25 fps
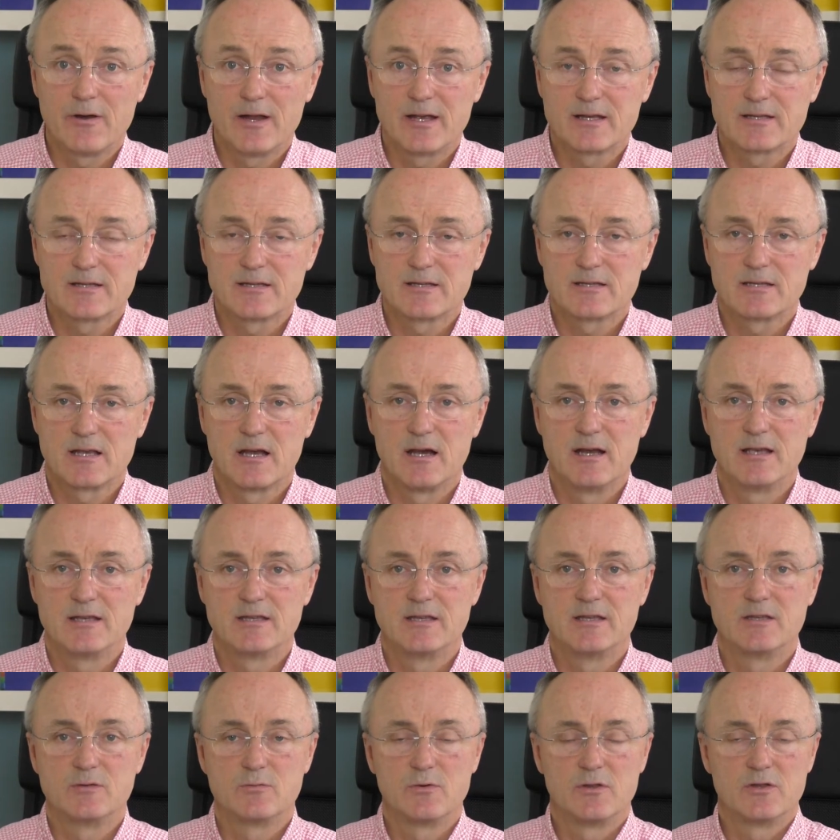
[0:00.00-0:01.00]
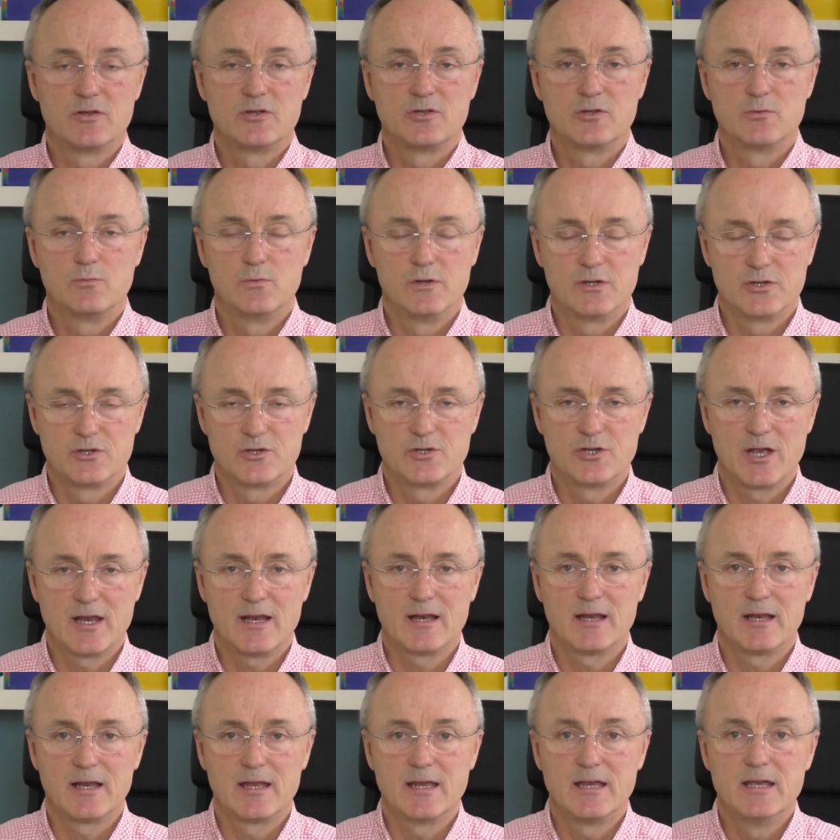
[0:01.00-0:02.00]
exercises which
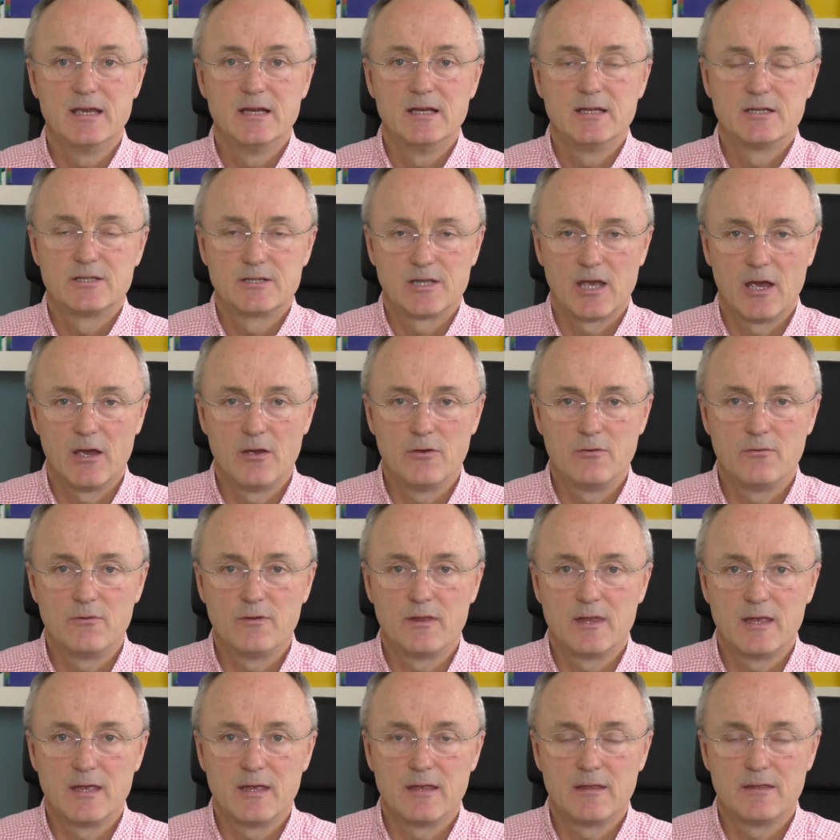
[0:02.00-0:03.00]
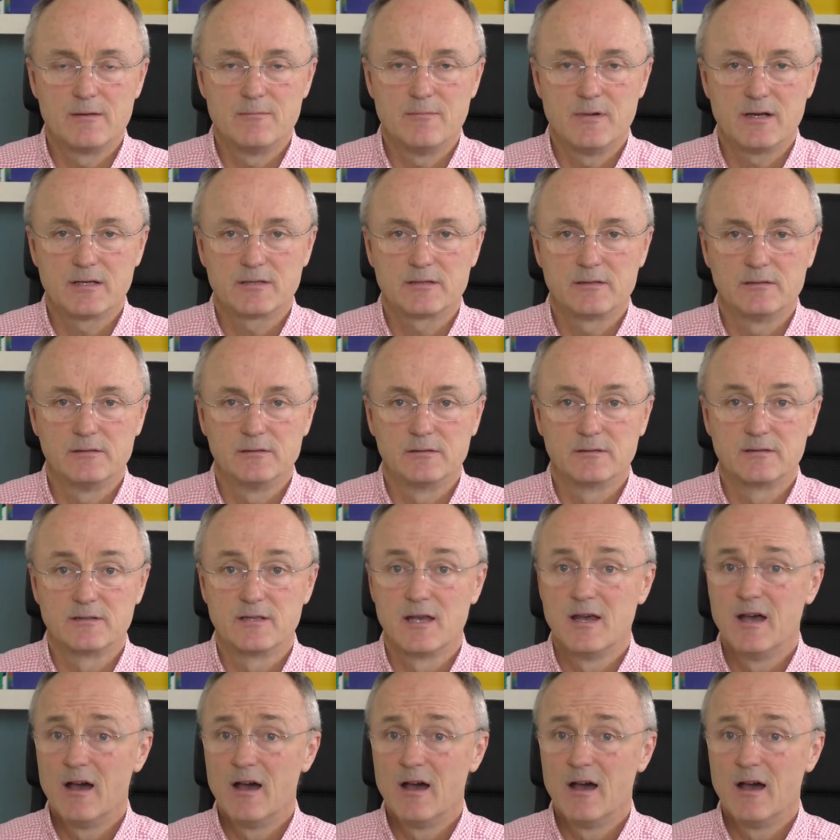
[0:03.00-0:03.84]
gently tone the muscles.